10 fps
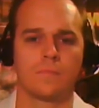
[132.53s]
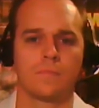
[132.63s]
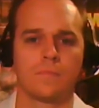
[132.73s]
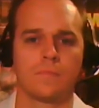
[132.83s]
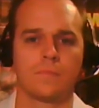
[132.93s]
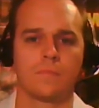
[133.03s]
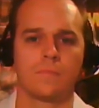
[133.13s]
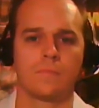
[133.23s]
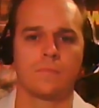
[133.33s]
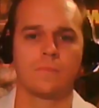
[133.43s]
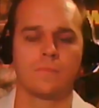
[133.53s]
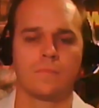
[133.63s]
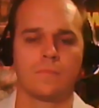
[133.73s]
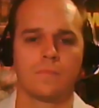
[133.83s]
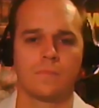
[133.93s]

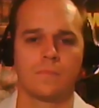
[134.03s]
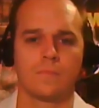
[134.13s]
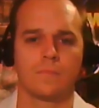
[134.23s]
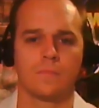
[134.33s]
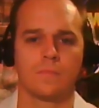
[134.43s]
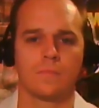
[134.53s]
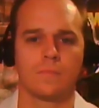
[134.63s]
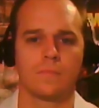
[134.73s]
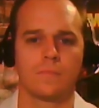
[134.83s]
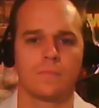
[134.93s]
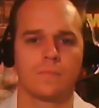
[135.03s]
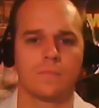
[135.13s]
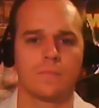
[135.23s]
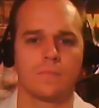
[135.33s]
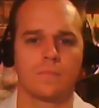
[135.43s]

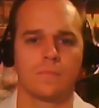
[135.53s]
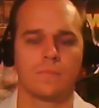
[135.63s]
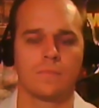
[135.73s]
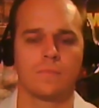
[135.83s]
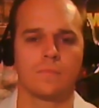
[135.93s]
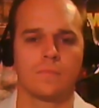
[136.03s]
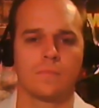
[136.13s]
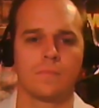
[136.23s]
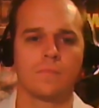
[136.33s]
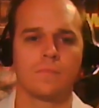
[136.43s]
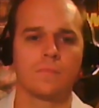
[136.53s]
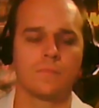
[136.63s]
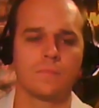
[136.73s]
No words are spoken by the person on screen.